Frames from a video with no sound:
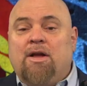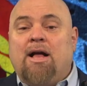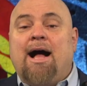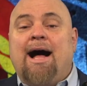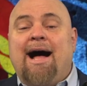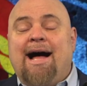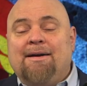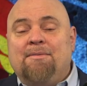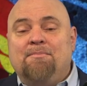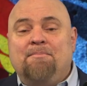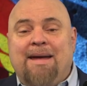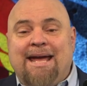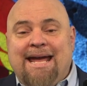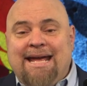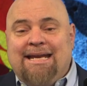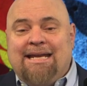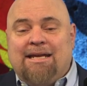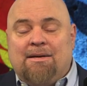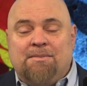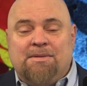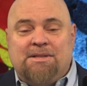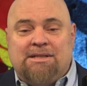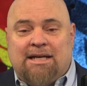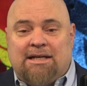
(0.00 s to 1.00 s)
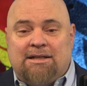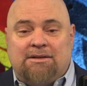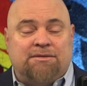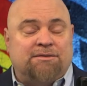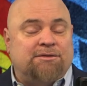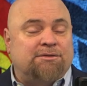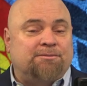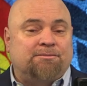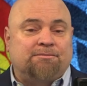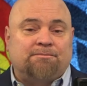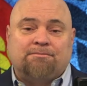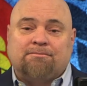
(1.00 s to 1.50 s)
God made
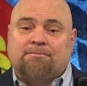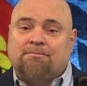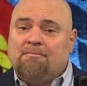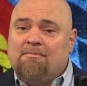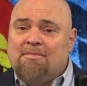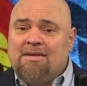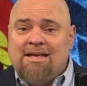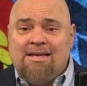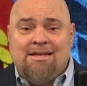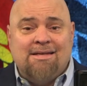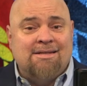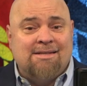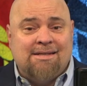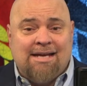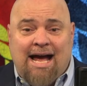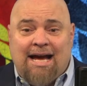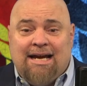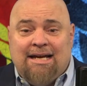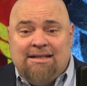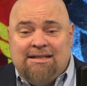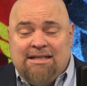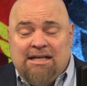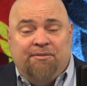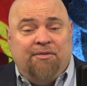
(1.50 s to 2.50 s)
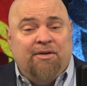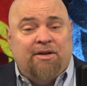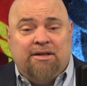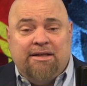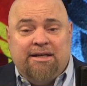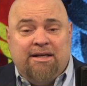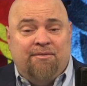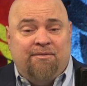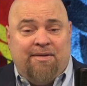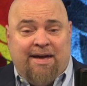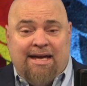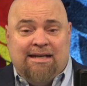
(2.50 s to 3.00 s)
himself,
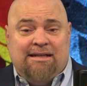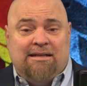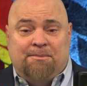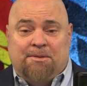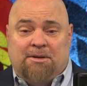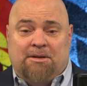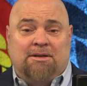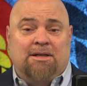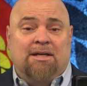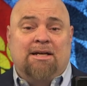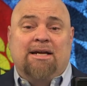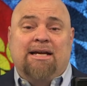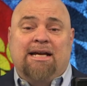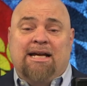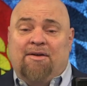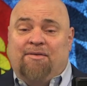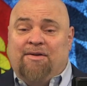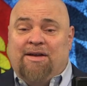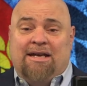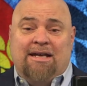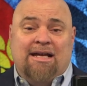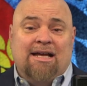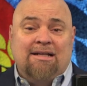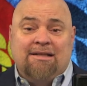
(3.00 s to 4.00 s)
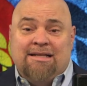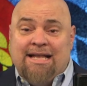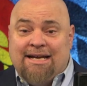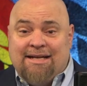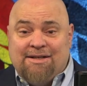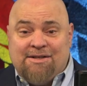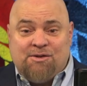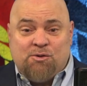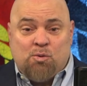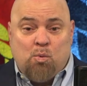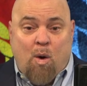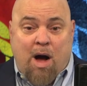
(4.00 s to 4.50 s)
scientifically available, if he let
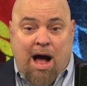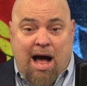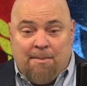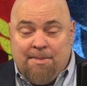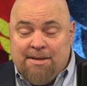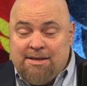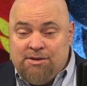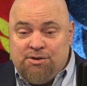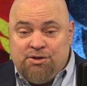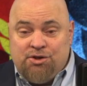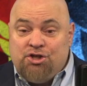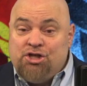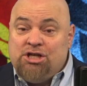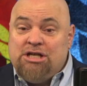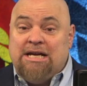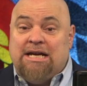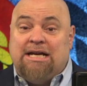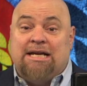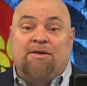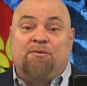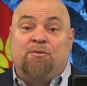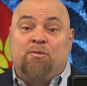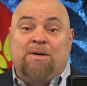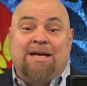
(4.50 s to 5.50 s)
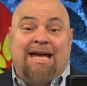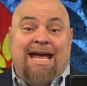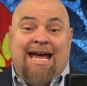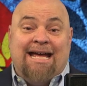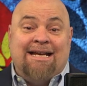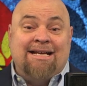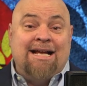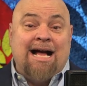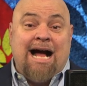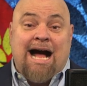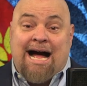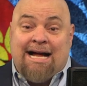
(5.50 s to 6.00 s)
us swab his cheek, if we
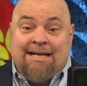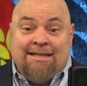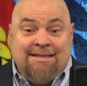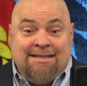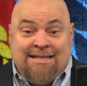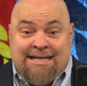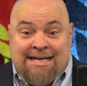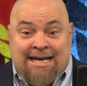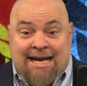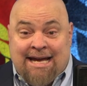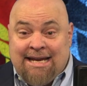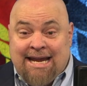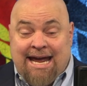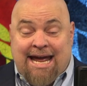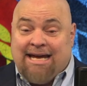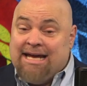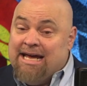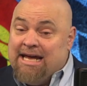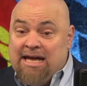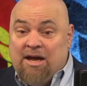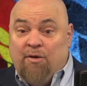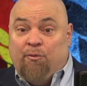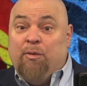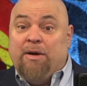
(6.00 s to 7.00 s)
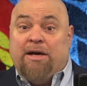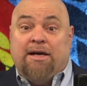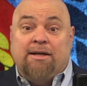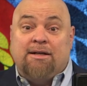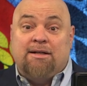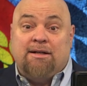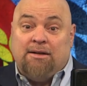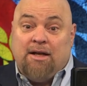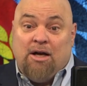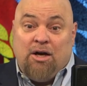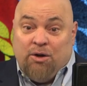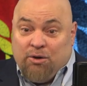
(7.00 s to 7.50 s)
had God DNA, if we could
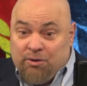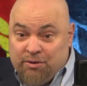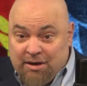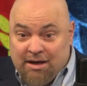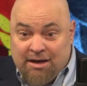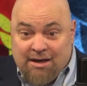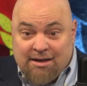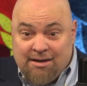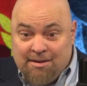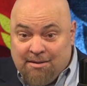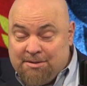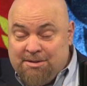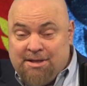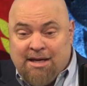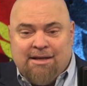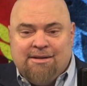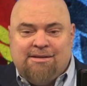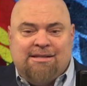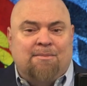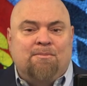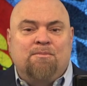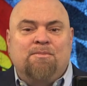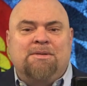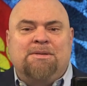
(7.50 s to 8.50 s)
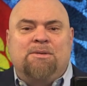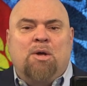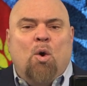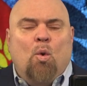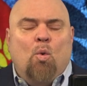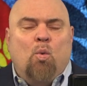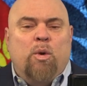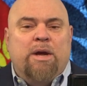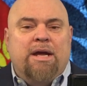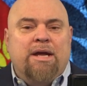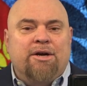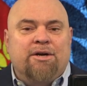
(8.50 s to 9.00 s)
clone some
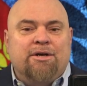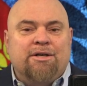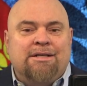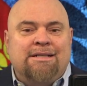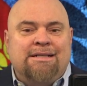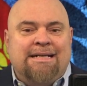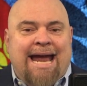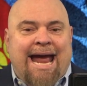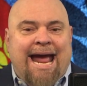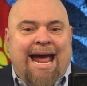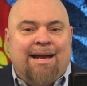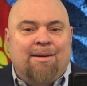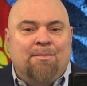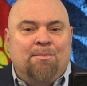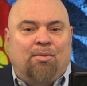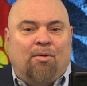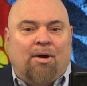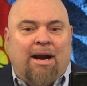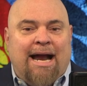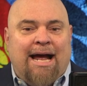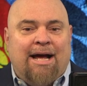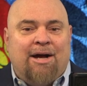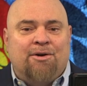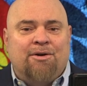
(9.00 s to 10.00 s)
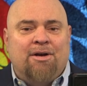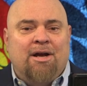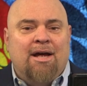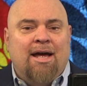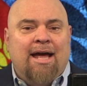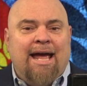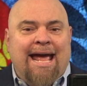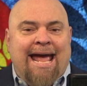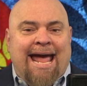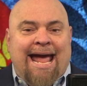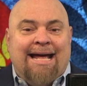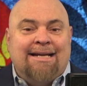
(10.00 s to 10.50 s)
weird Dan Brown
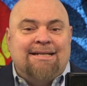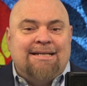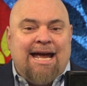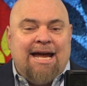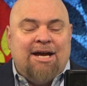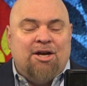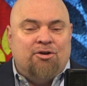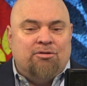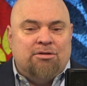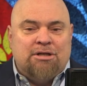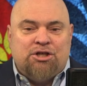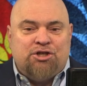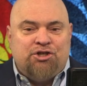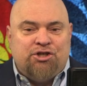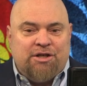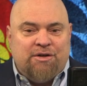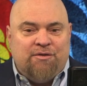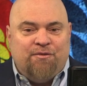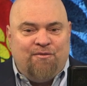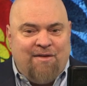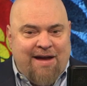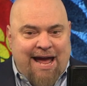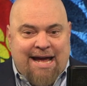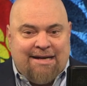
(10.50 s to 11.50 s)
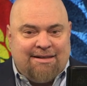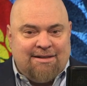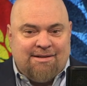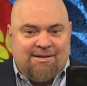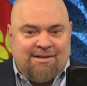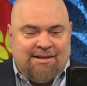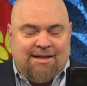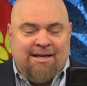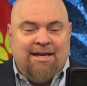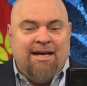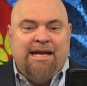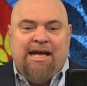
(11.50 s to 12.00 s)
anti Christian
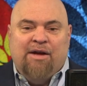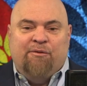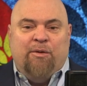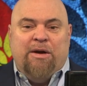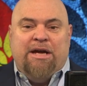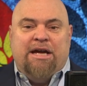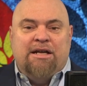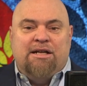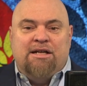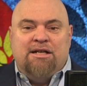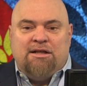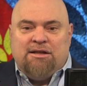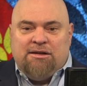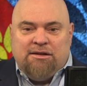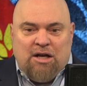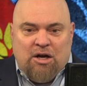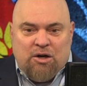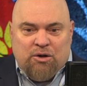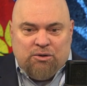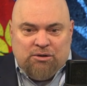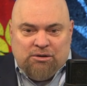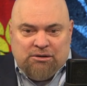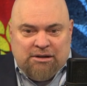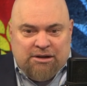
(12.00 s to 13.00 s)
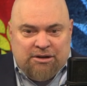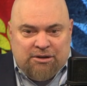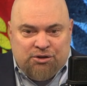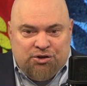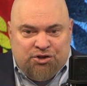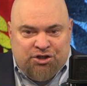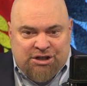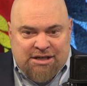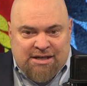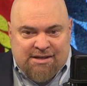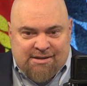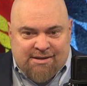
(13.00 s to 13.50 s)
fantasy, if we could clone little
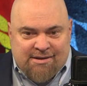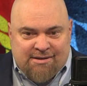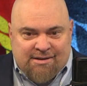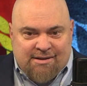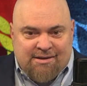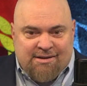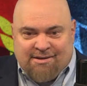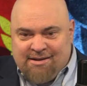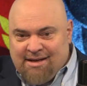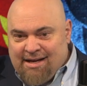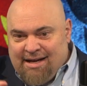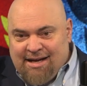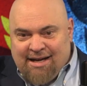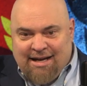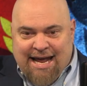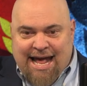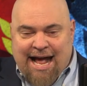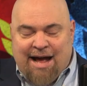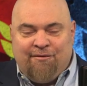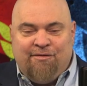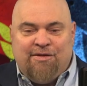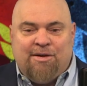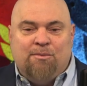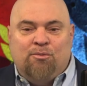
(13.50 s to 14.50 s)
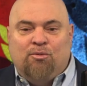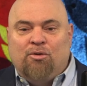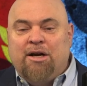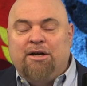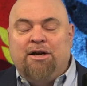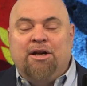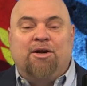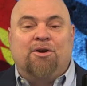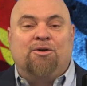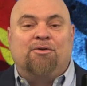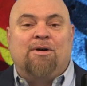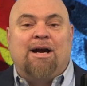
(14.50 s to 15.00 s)
Jesuses and have them
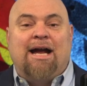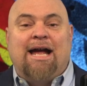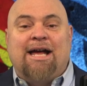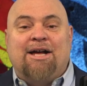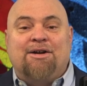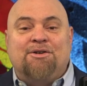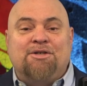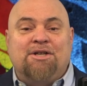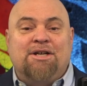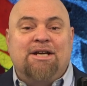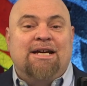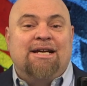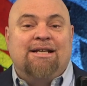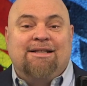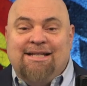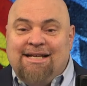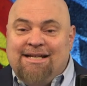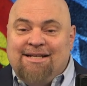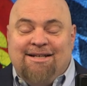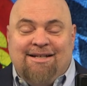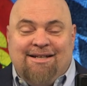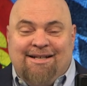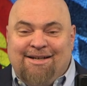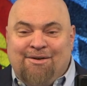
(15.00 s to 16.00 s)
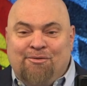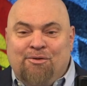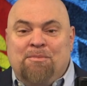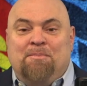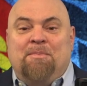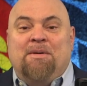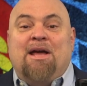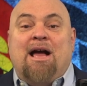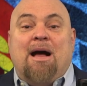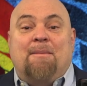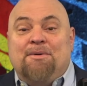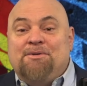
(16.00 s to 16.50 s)
running around, then it would
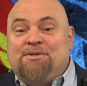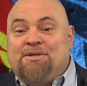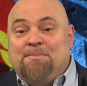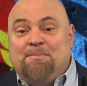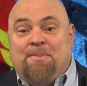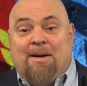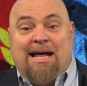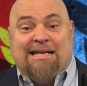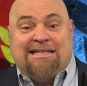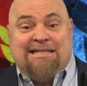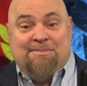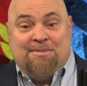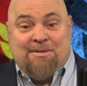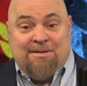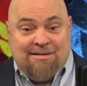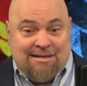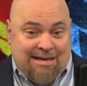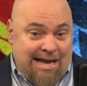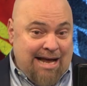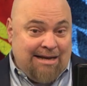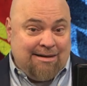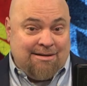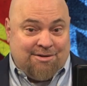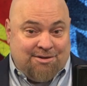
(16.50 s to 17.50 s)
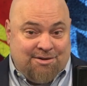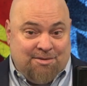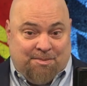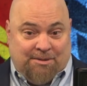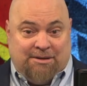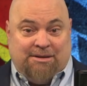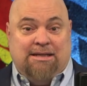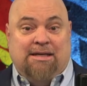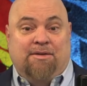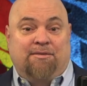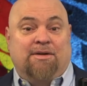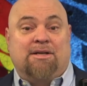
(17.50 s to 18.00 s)
be almost impossible not to
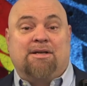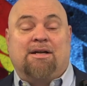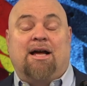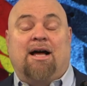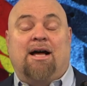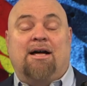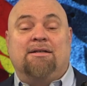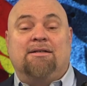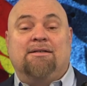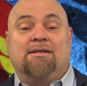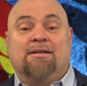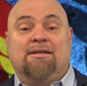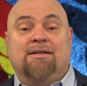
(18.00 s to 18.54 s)
believe in God.